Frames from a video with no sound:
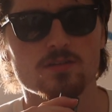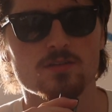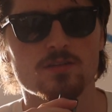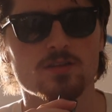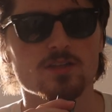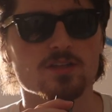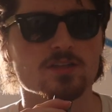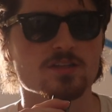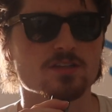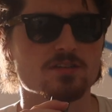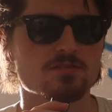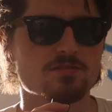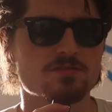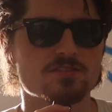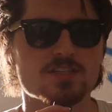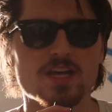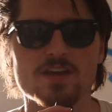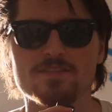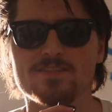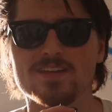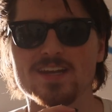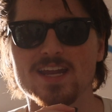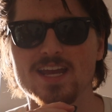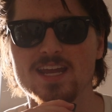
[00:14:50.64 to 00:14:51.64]
the
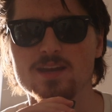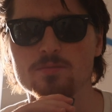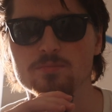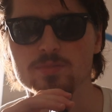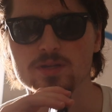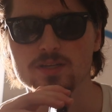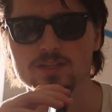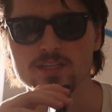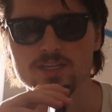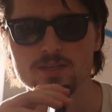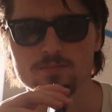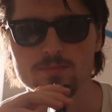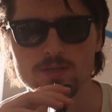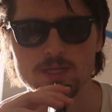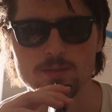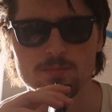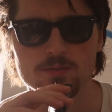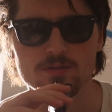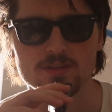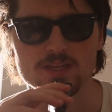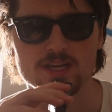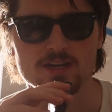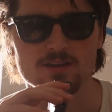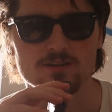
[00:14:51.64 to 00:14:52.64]
7-8 billion
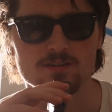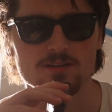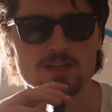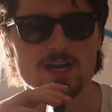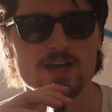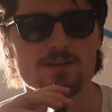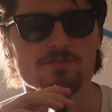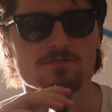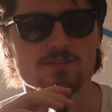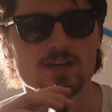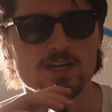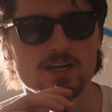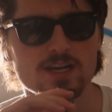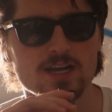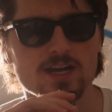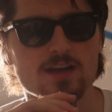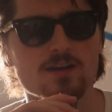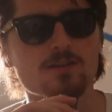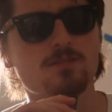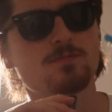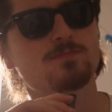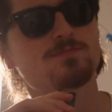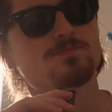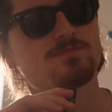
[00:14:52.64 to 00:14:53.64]
people that are alive right
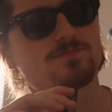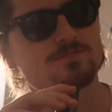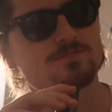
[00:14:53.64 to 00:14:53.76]
now,